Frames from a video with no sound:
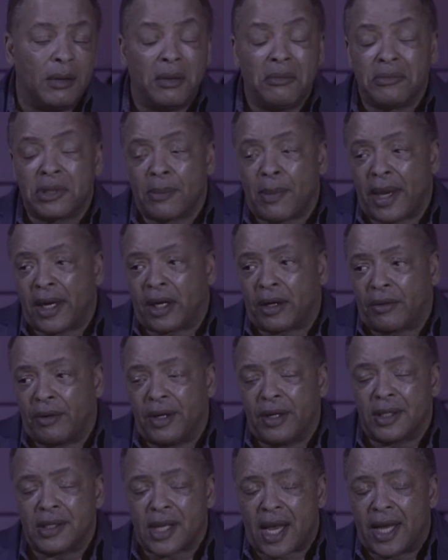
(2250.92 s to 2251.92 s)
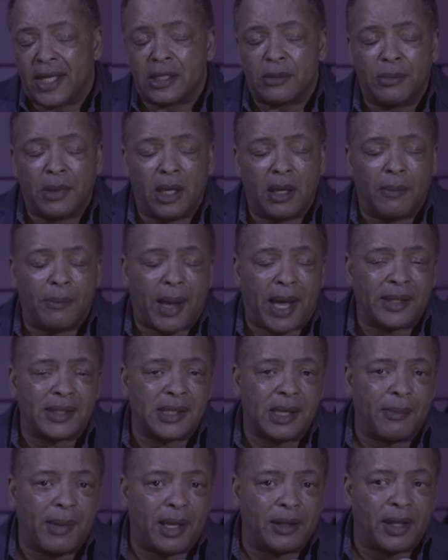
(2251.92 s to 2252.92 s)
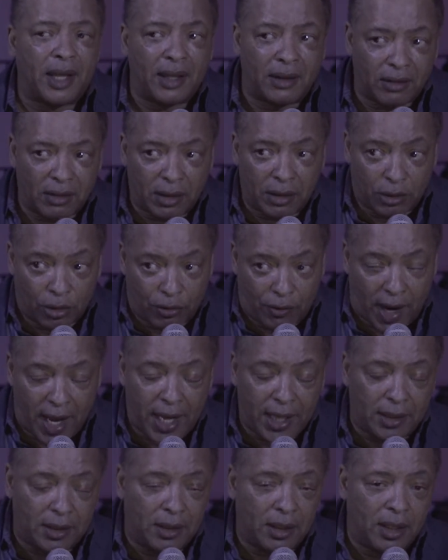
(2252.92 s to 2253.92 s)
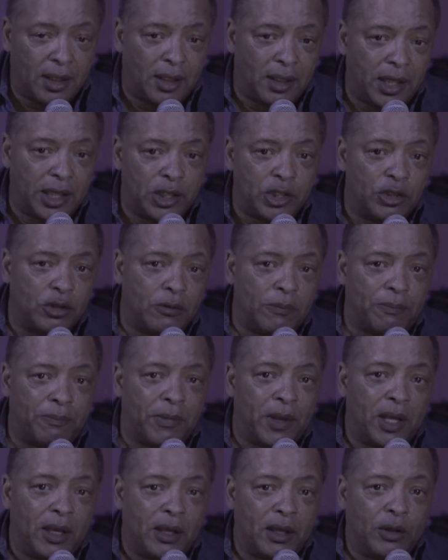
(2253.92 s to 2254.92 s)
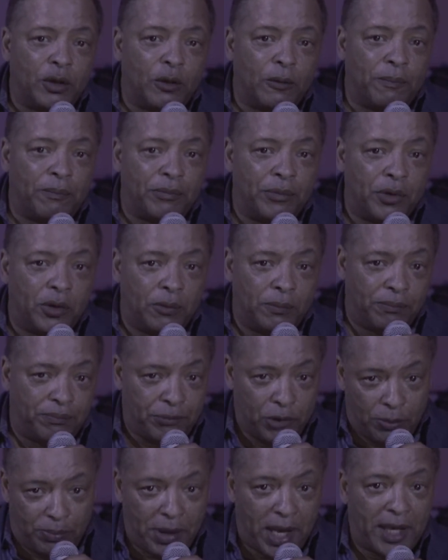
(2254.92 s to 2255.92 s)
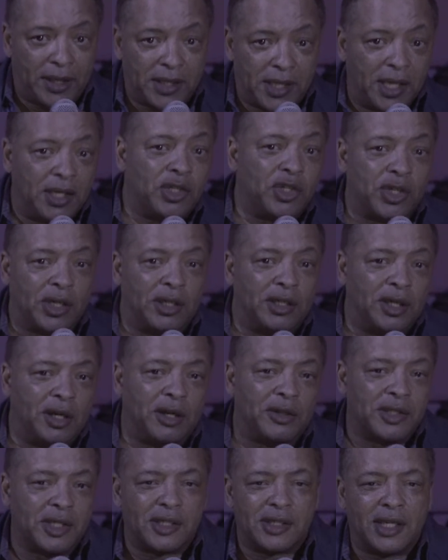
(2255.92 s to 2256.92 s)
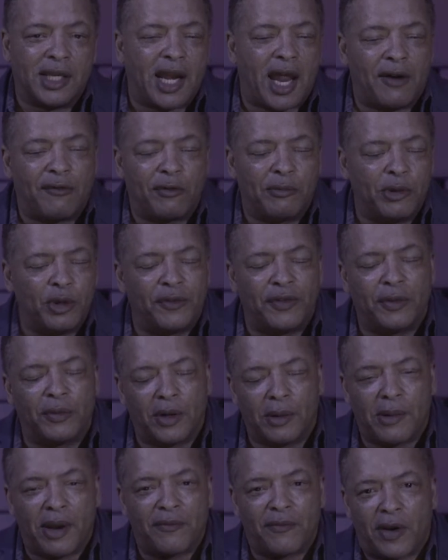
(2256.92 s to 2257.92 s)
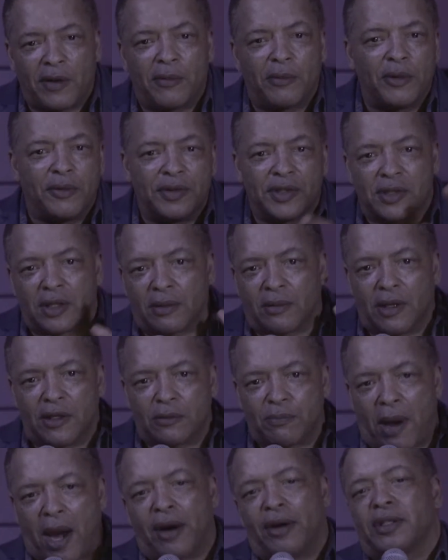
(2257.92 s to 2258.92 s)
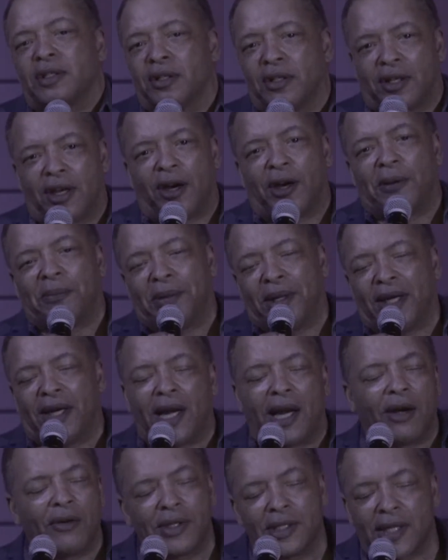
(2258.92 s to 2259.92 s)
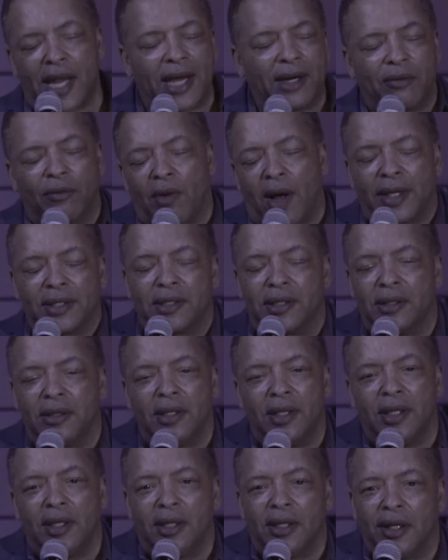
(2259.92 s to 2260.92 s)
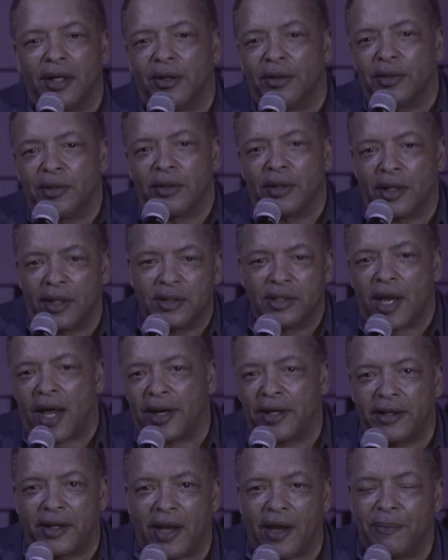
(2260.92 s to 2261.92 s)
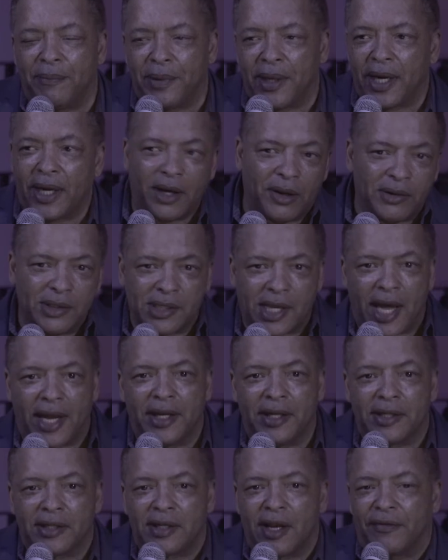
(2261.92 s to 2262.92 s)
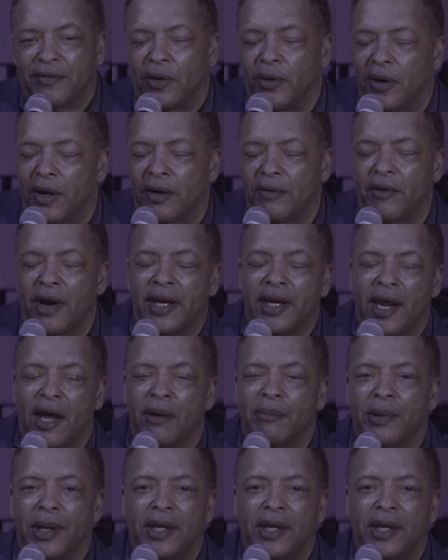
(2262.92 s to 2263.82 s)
Somebody criticizes me about something, I think, great. At least you pay attention. There's a scene out of a movie. One of my favorite movies is Pirates of the Caribbean. And I always like watching, Johnny Depp, and I know he's got his stuff going on right now.